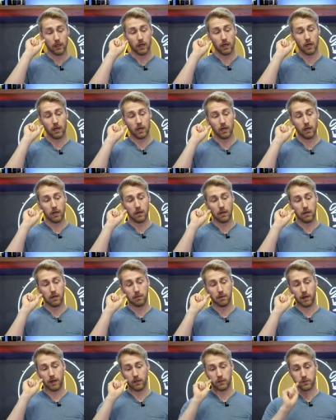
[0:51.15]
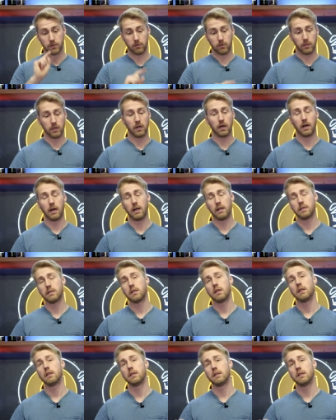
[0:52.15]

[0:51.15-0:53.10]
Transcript: I also got